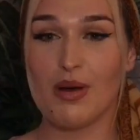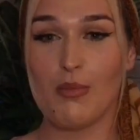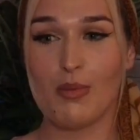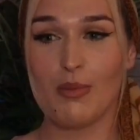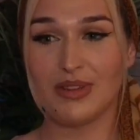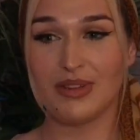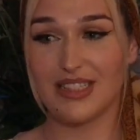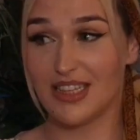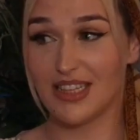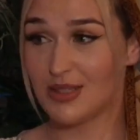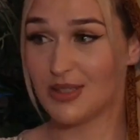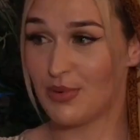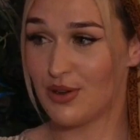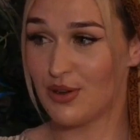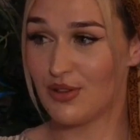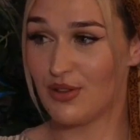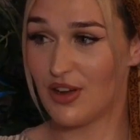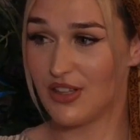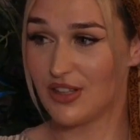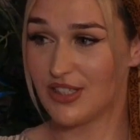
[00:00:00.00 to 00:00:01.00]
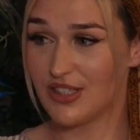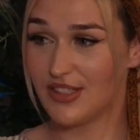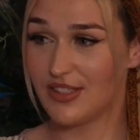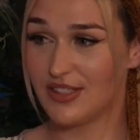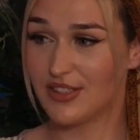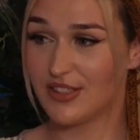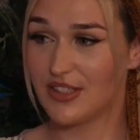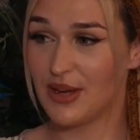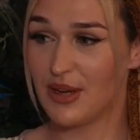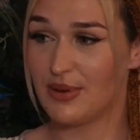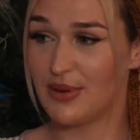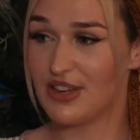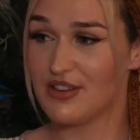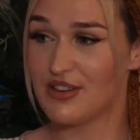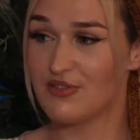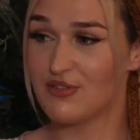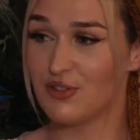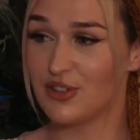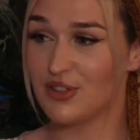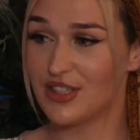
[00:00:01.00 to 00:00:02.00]
My mum and dad are both artists, so
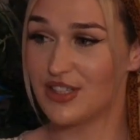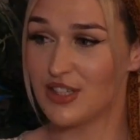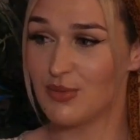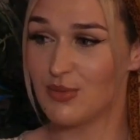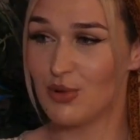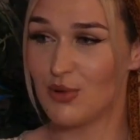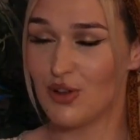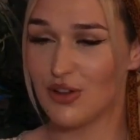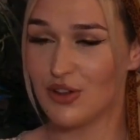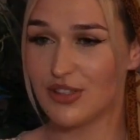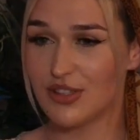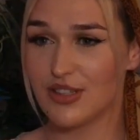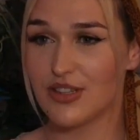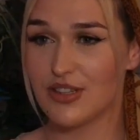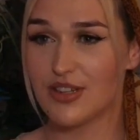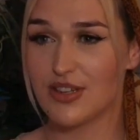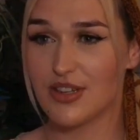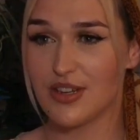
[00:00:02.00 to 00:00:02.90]
it runs in the blood.